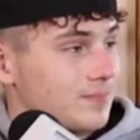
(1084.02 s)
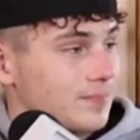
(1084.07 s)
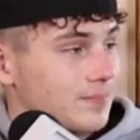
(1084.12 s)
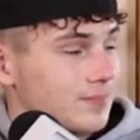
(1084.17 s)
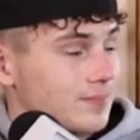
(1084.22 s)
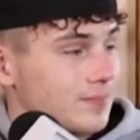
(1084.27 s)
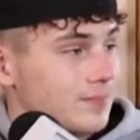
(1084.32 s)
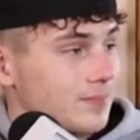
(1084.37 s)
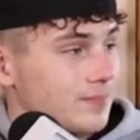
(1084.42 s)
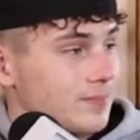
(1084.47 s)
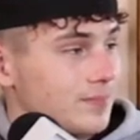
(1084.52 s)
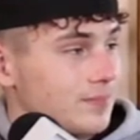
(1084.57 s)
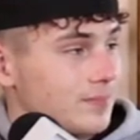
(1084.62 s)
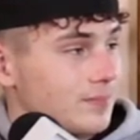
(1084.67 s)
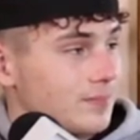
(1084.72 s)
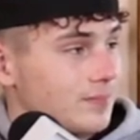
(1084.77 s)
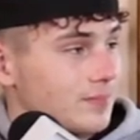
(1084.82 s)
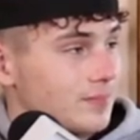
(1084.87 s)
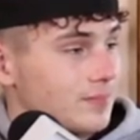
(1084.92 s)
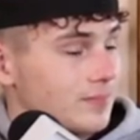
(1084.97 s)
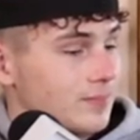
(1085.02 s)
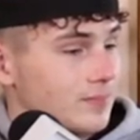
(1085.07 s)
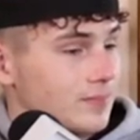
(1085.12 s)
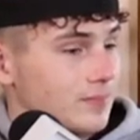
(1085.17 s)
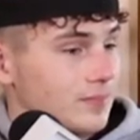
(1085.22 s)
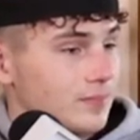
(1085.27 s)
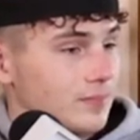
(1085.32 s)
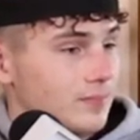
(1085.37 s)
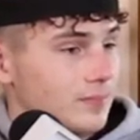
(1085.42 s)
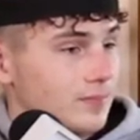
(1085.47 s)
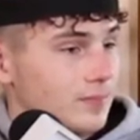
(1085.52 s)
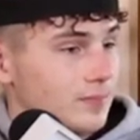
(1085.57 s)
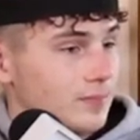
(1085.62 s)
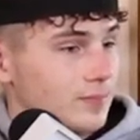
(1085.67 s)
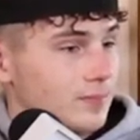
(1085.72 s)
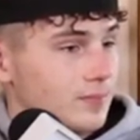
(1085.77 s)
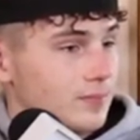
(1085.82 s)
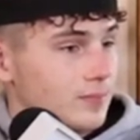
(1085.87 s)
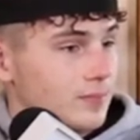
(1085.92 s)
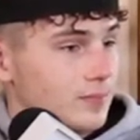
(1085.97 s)

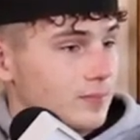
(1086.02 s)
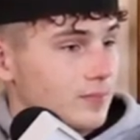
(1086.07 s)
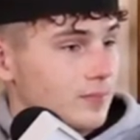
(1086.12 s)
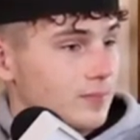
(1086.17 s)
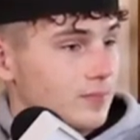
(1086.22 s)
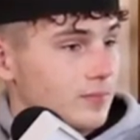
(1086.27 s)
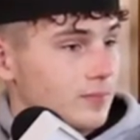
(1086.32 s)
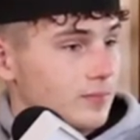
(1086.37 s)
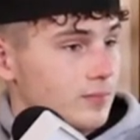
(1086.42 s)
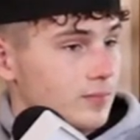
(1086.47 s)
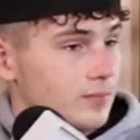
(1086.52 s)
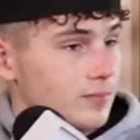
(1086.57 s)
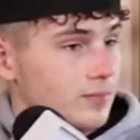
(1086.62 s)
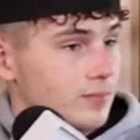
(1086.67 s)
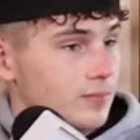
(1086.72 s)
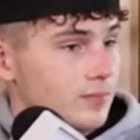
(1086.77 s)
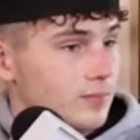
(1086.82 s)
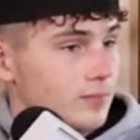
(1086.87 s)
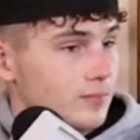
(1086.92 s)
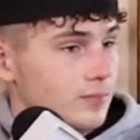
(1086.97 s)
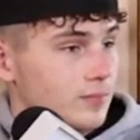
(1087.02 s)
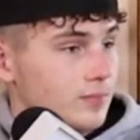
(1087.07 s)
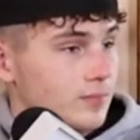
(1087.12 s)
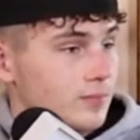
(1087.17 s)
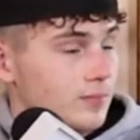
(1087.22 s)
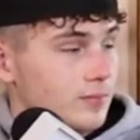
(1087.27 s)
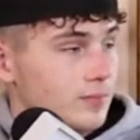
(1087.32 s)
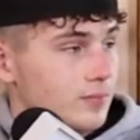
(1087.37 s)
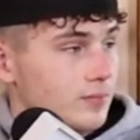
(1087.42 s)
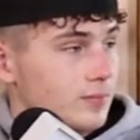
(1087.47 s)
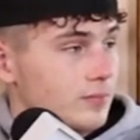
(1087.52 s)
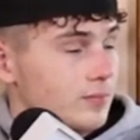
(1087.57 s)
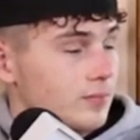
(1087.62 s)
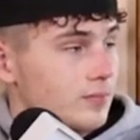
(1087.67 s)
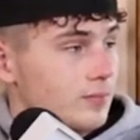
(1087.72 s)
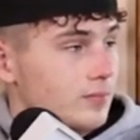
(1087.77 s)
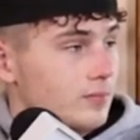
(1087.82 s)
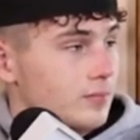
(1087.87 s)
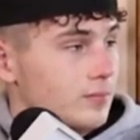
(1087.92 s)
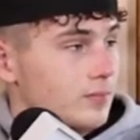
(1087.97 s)

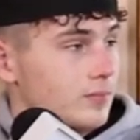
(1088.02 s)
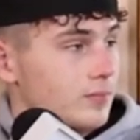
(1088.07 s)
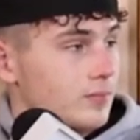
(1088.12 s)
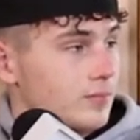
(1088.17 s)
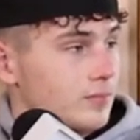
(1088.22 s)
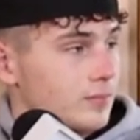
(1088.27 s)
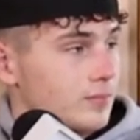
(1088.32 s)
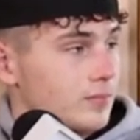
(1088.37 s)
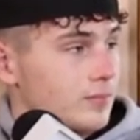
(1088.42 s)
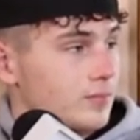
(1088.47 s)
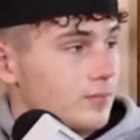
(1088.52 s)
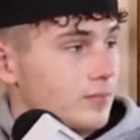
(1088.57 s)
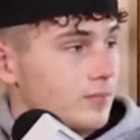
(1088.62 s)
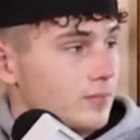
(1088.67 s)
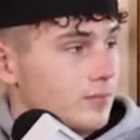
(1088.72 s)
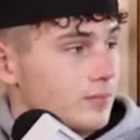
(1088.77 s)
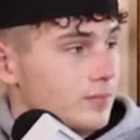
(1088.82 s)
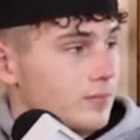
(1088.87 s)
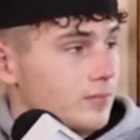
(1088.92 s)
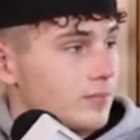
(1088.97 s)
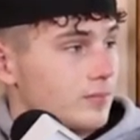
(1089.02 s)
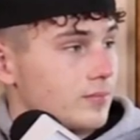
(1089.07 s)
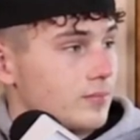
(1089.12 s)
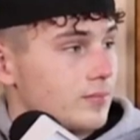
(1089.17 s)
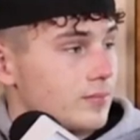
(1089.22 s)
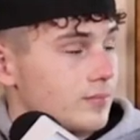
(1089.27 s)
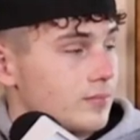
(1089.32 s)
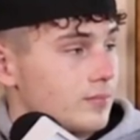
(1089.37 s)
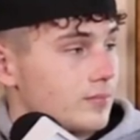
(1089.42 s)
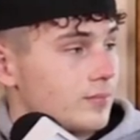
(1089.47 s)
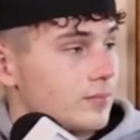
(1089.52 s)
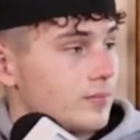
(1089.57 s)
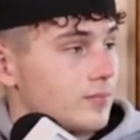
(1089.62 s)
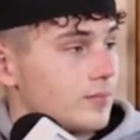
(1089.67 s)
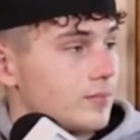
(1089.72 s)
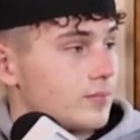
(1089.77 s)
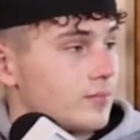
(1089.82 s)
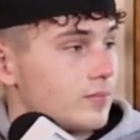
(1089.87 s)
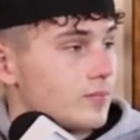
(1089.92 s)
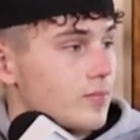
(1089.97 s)

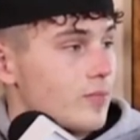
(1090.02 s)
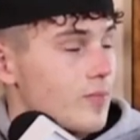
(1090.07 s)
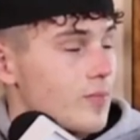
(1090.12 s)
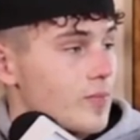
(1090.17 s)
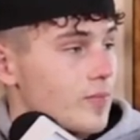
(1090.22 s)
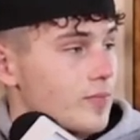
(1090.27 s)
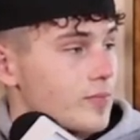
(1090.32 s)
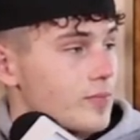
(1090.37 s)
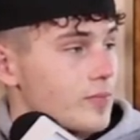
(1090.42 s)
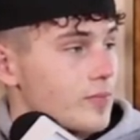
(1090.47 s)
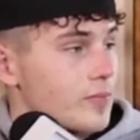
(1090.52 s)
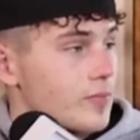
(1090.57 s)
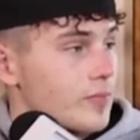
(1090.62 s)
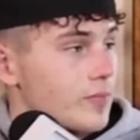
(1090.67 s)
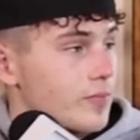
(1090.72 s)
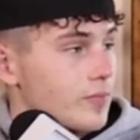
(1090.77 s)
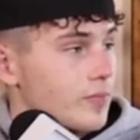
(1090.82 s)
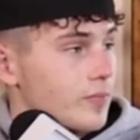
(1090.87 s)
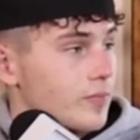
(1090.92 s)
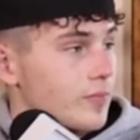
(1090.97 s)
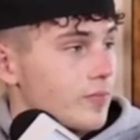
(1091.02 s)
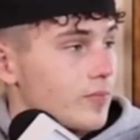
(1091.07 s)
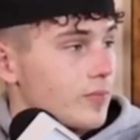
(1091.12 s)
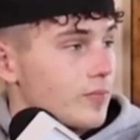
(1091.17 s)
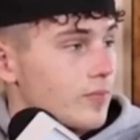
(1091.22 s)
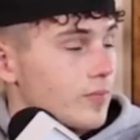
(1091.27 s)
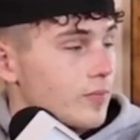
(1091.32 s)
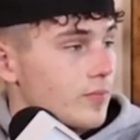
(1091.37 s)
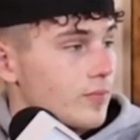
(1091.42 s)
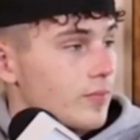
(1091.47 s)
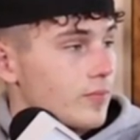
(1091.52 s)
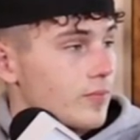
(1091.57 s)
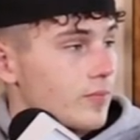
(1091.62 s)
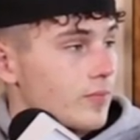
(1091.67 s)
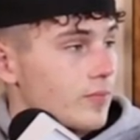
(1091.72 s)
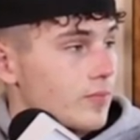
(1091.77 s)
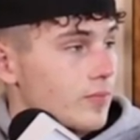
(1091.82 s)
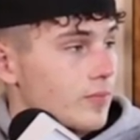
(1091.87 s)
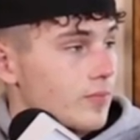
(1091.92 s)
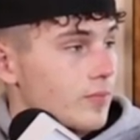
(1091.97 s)
No words are spoken by the person on screen.